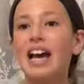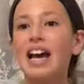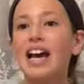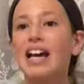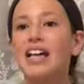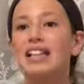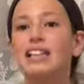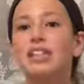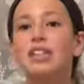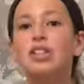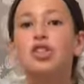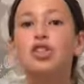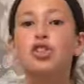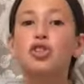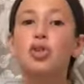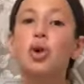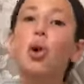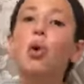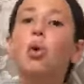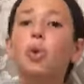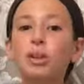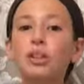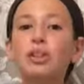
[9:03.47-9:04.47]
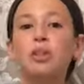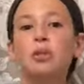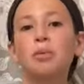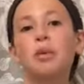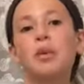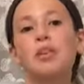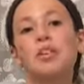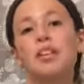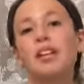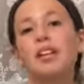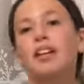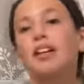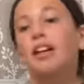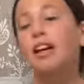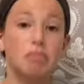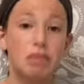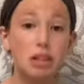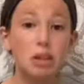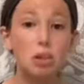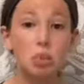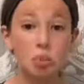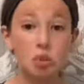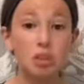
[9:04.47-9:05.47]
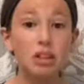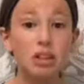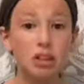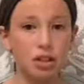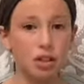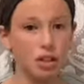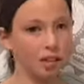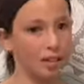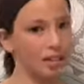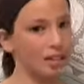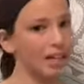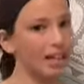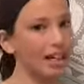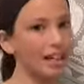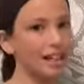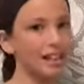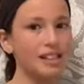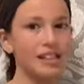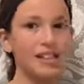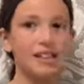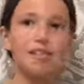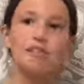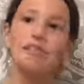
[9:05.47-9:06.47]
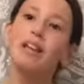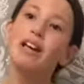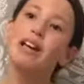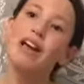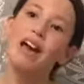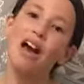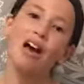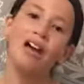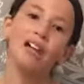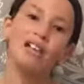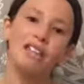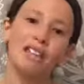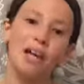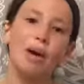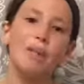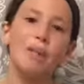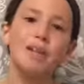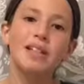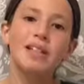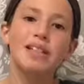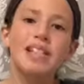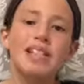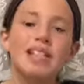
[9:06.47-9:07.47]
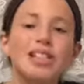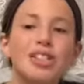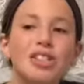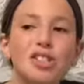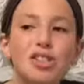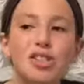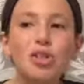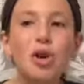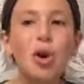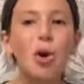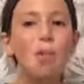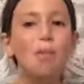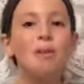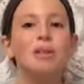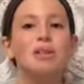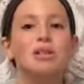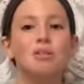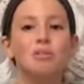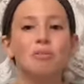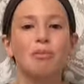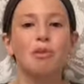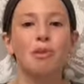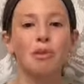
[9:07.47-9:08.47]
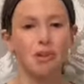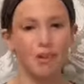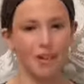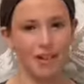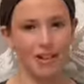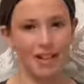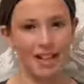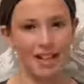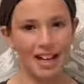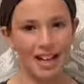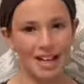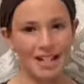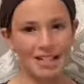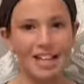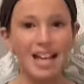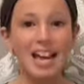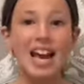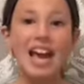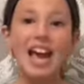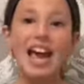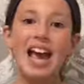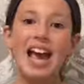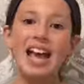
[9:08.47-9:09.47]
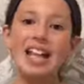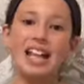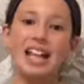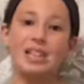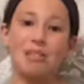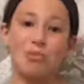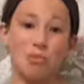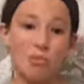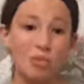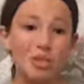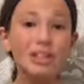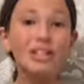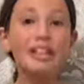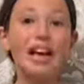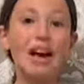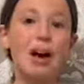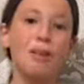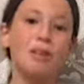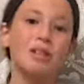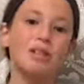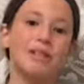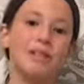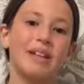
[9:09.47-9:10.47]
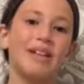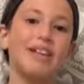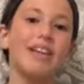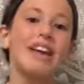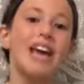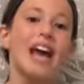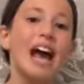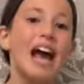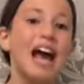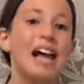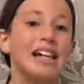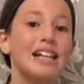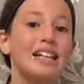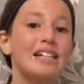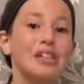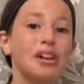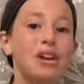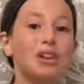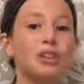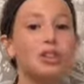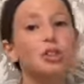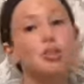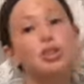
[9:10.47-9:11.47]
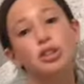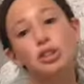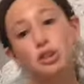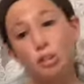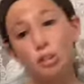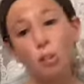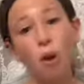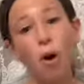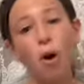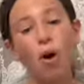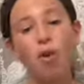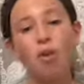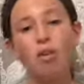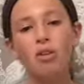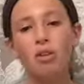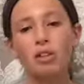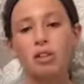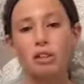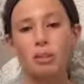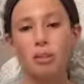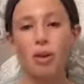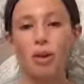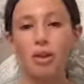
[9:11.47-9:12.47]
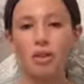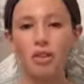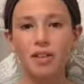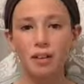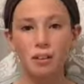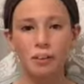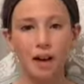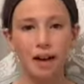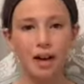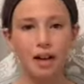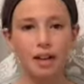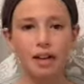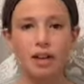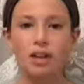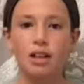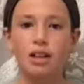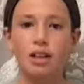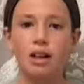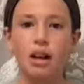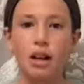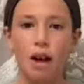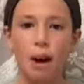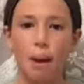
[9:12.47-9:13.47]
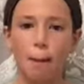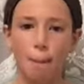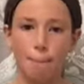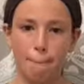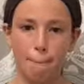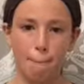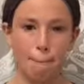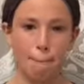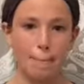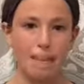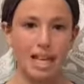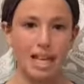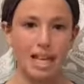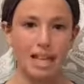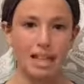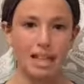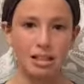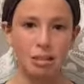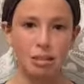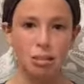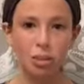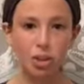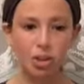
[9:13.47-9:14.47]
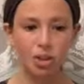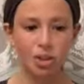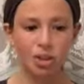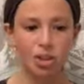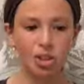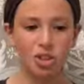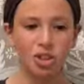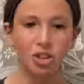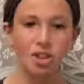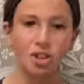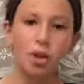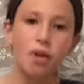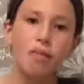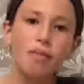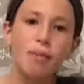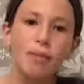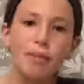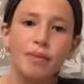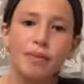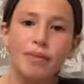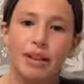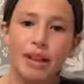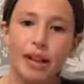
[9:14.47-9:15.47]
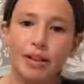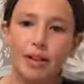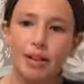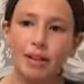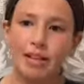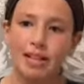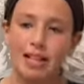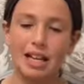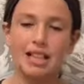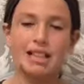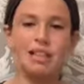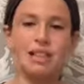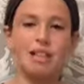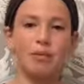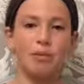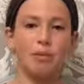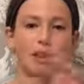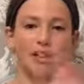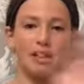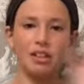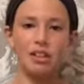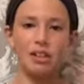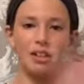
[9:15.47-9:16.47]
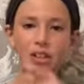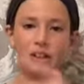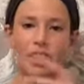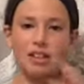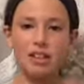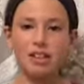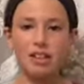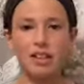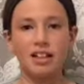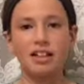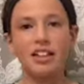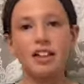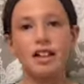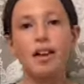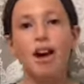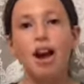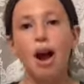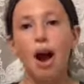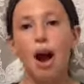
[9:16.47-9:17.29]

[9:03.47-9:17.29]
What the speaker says: And it's totally worth it. It's really good. And it has helped me stay so much more organized. And it has really helped me. And it's also smaller than my main bullet journal, which has the regular lines on it.